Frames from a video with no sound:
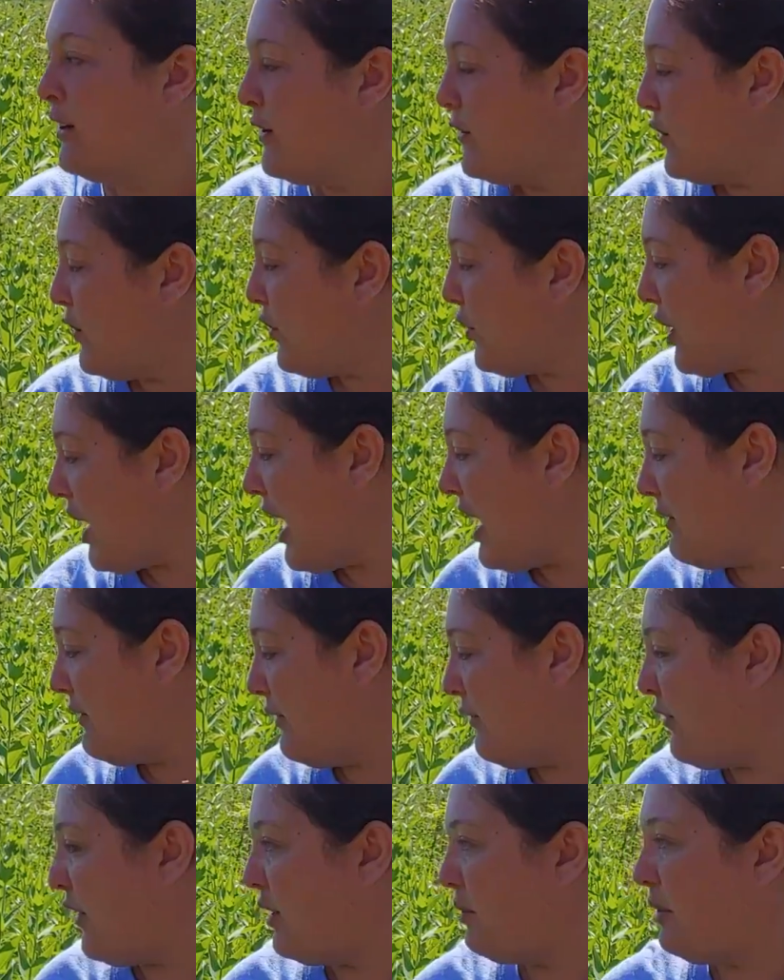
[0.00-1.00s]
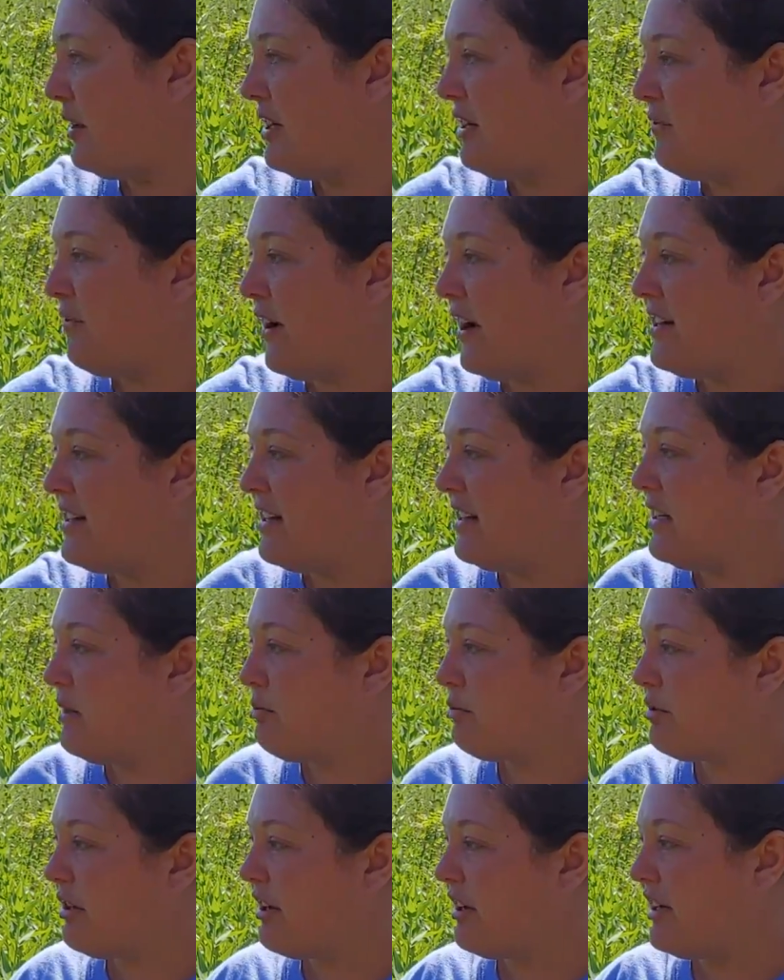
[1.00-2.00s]
So they're kind of a fun one to find in the
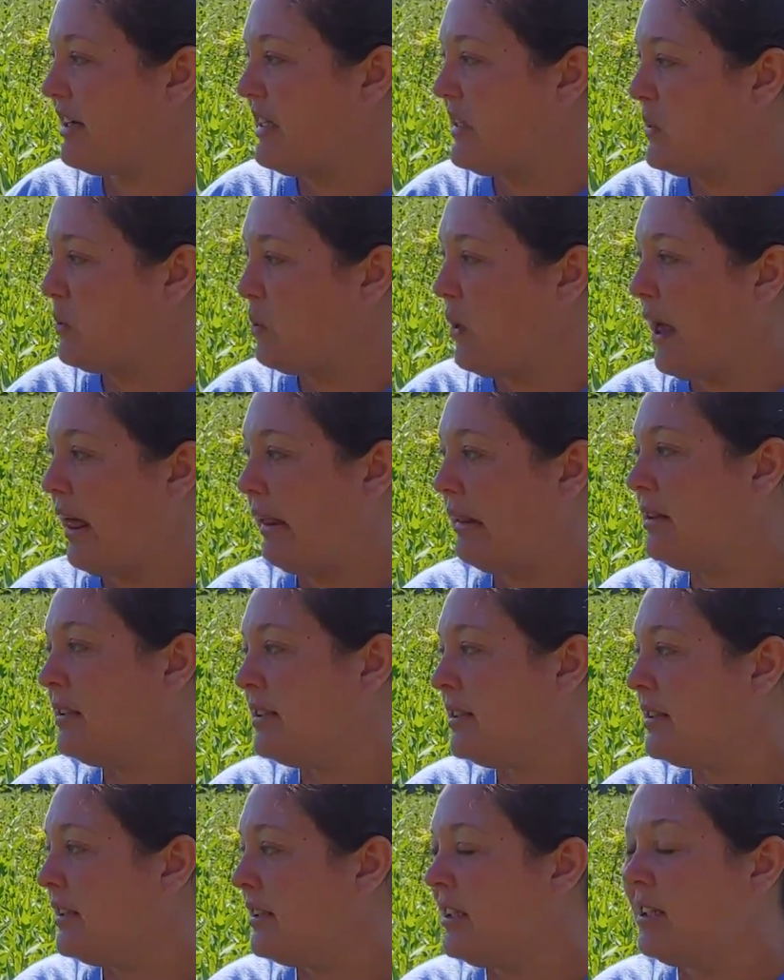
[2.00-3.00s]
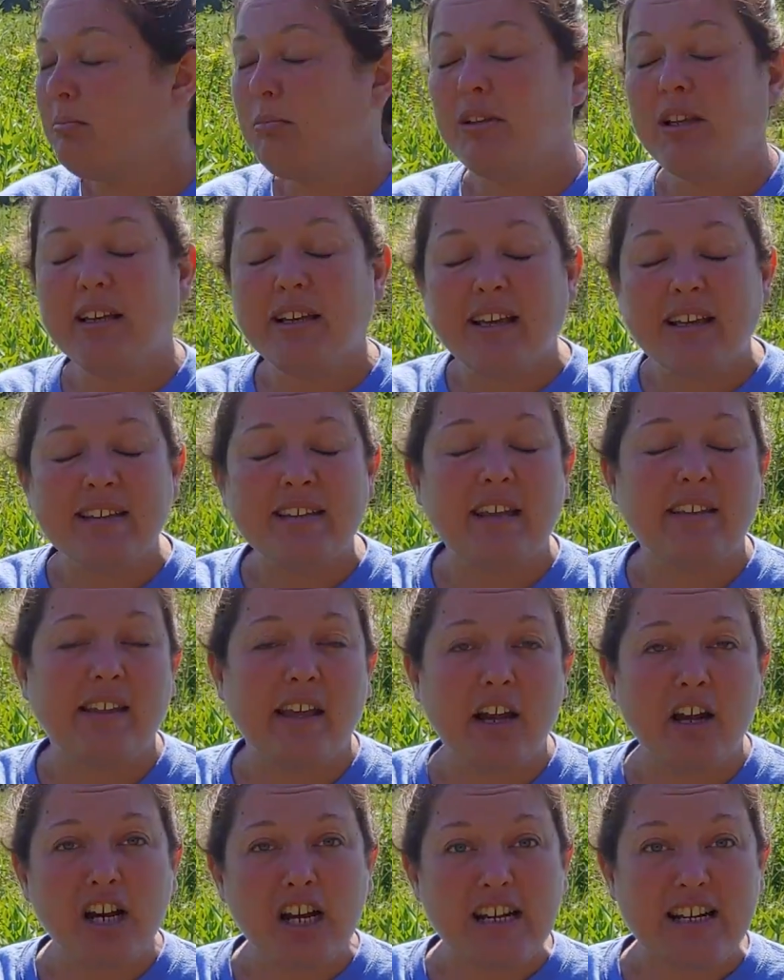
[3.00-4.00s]
prairie as well. But like I said,
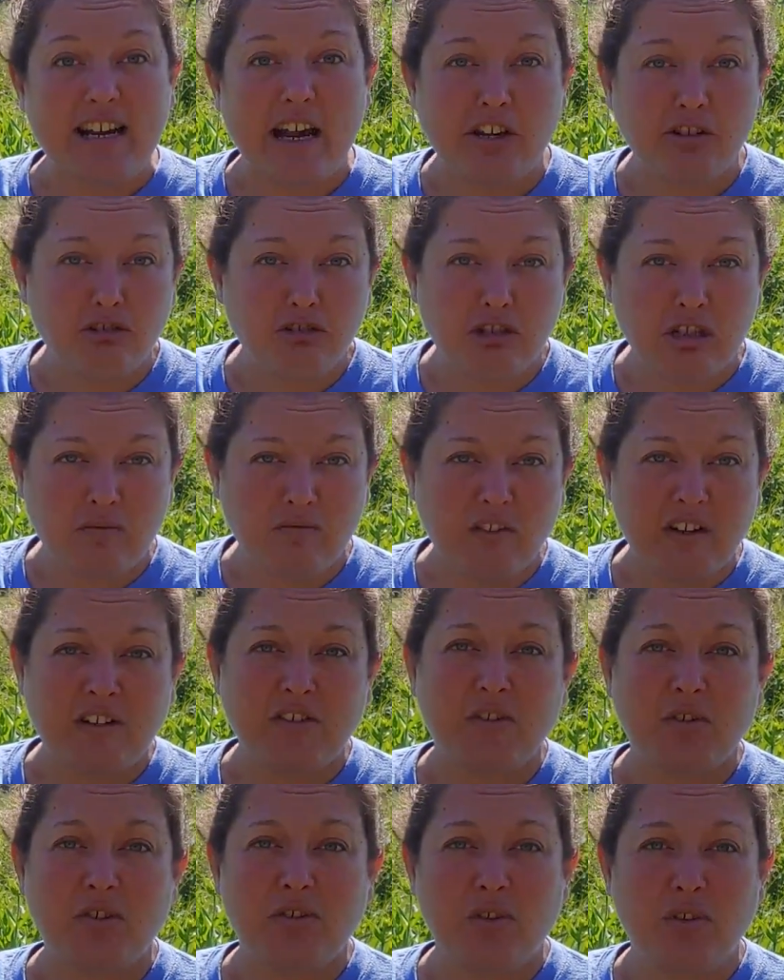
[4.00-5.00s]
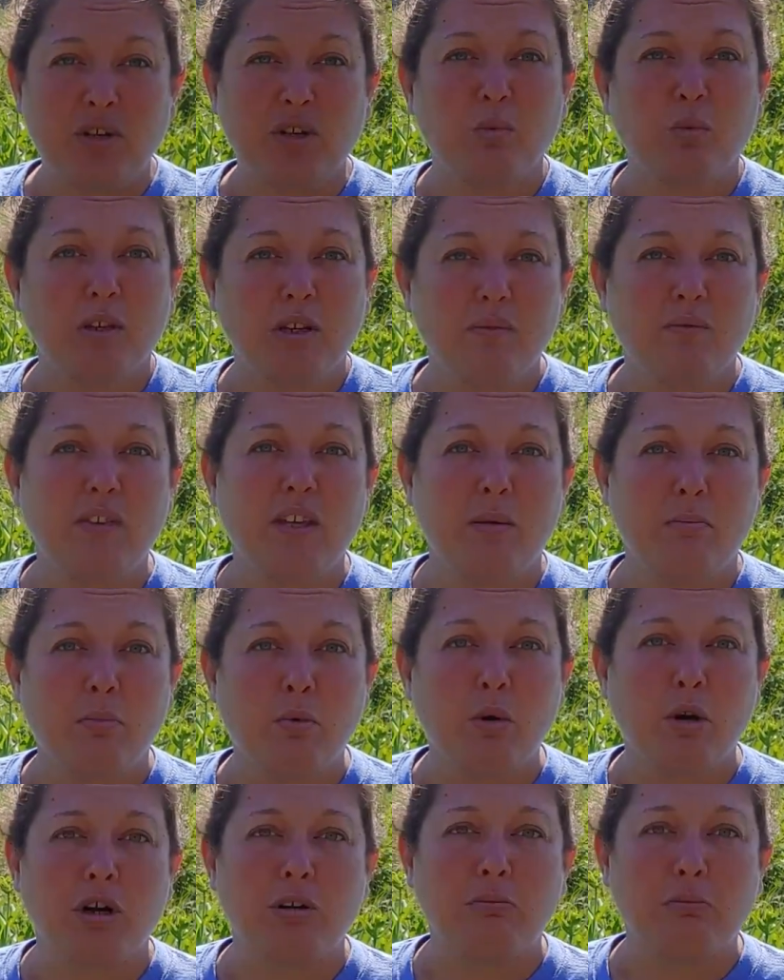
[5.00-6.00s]
they are a nitrogen fixer, so they're one of the
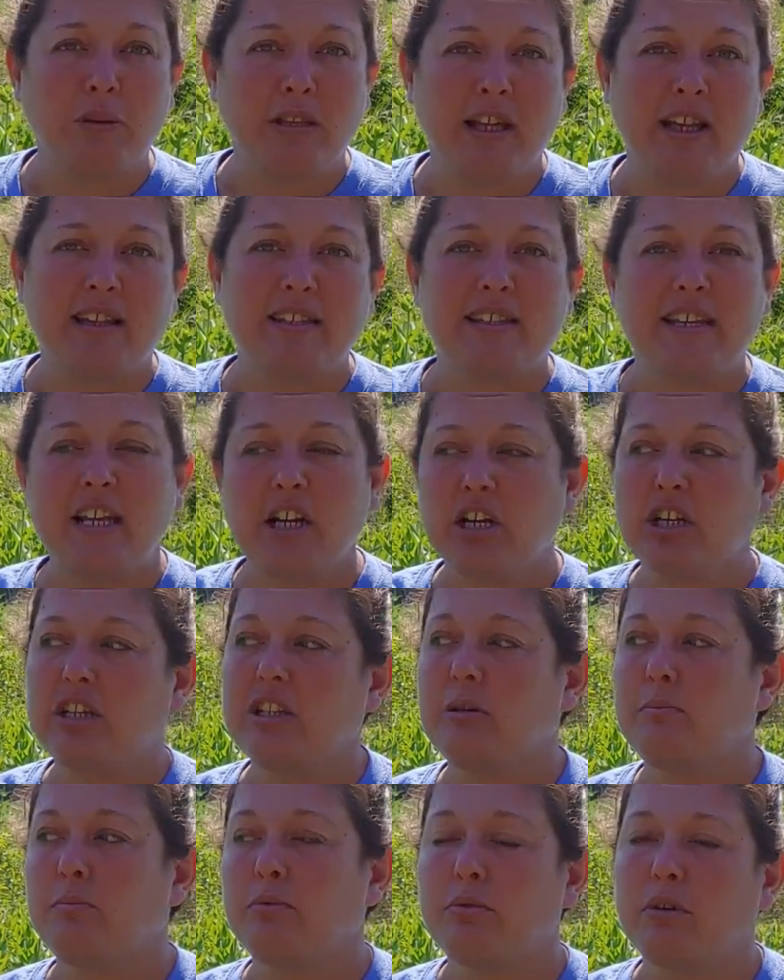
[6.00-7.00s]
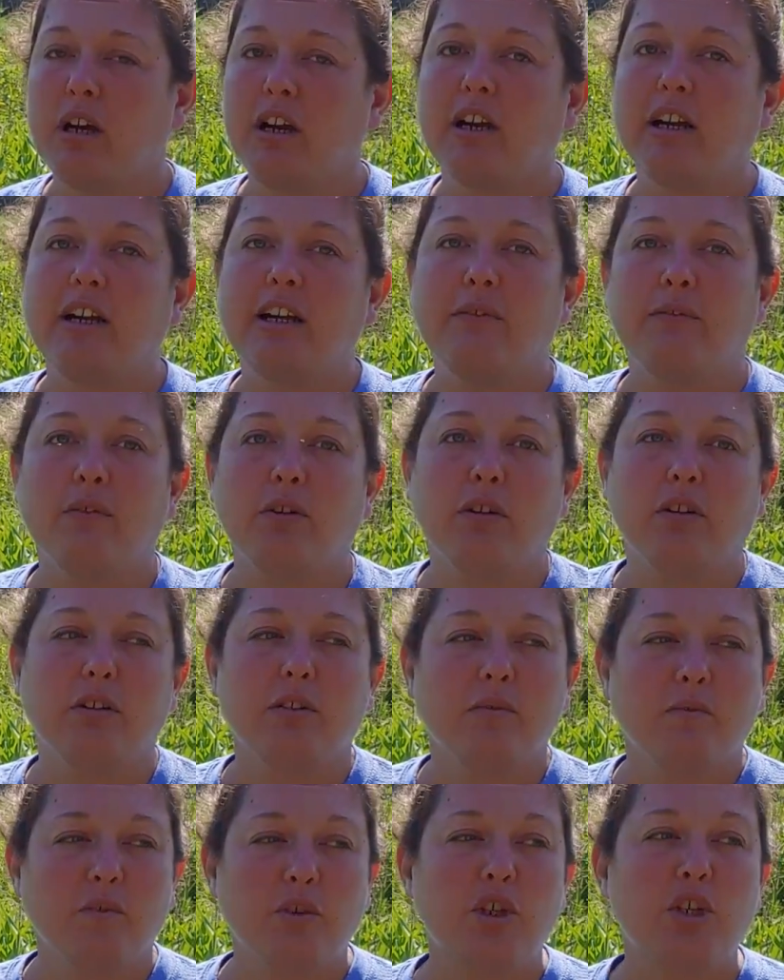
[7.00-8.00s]
important plants here in the prairie for
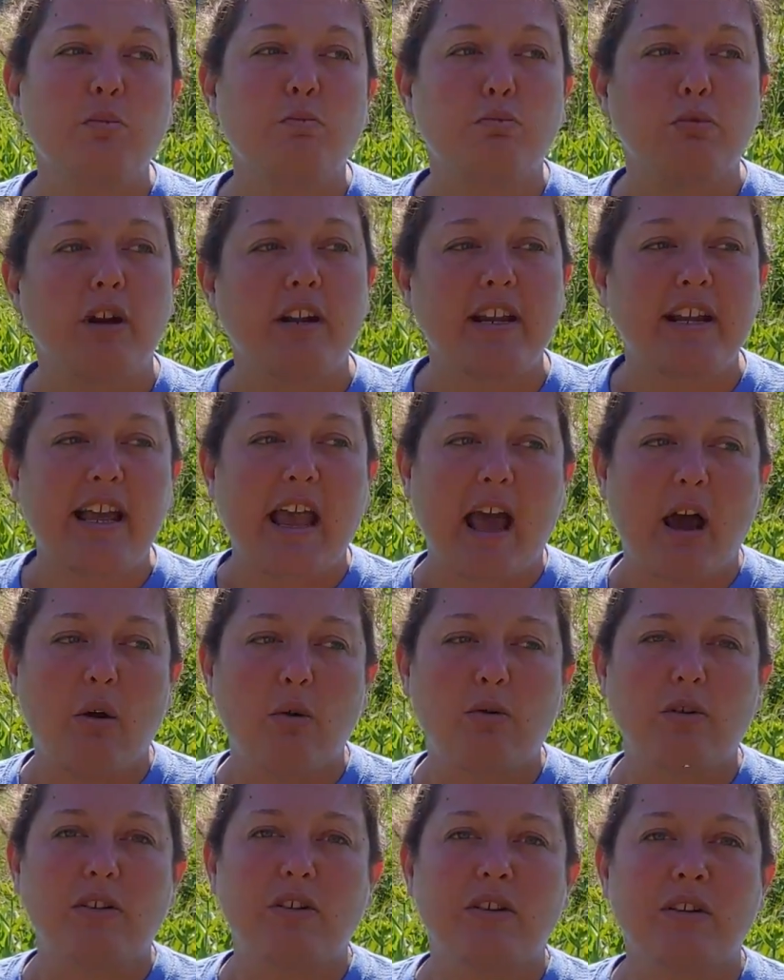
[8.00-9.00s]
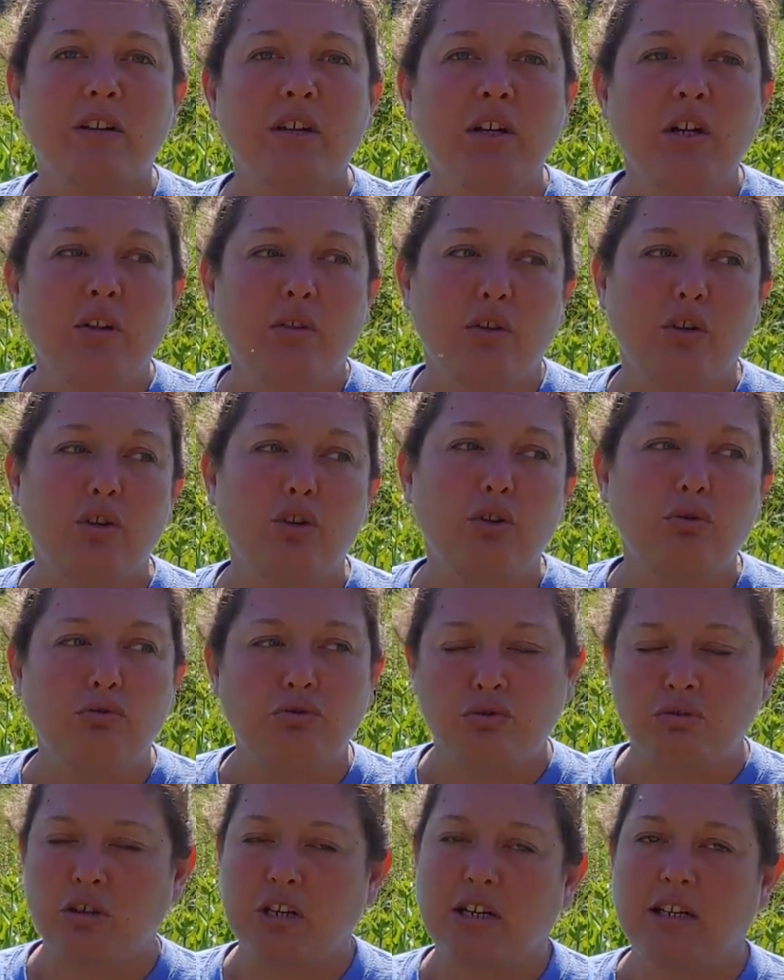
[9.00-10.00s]
spreading out the
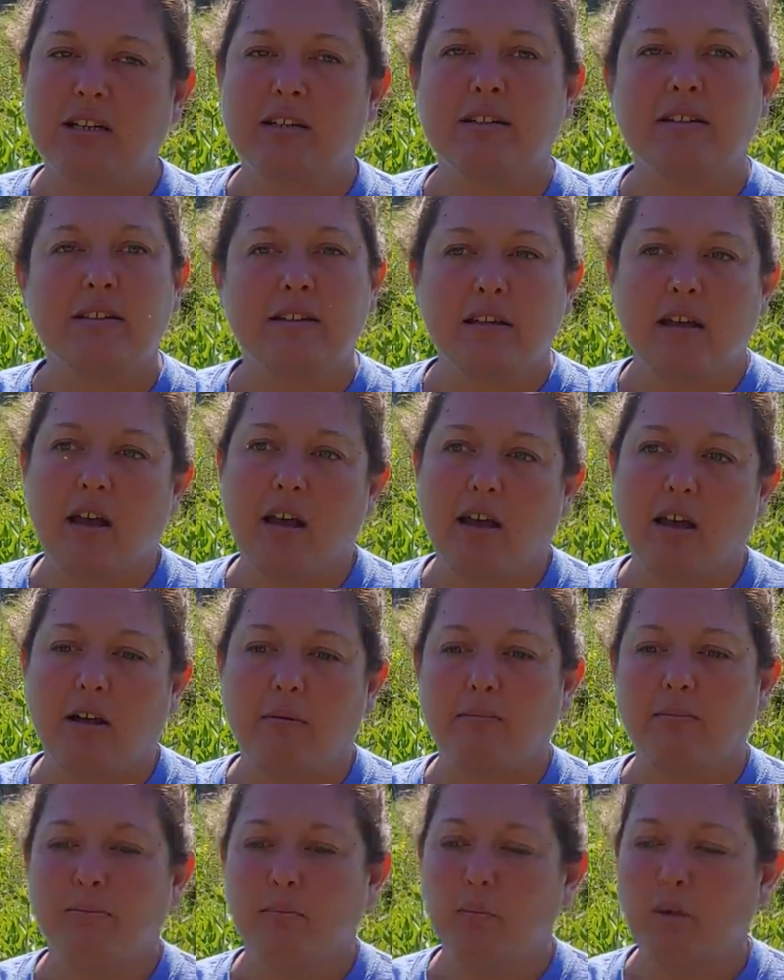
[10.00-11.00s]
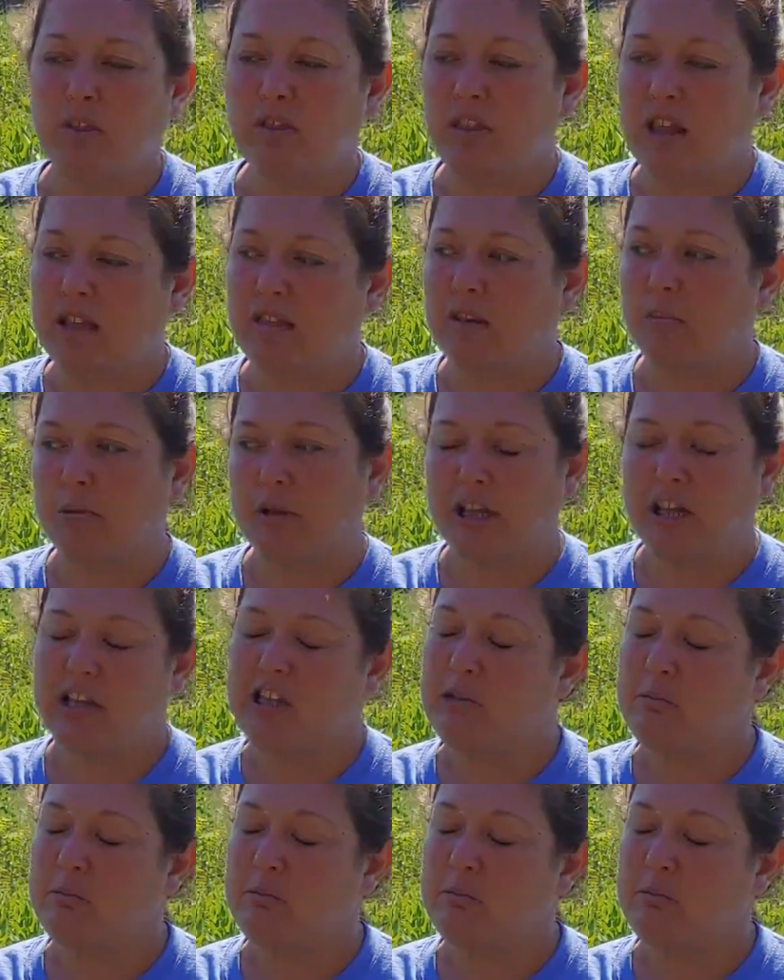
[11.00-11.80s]
nutrients within the plant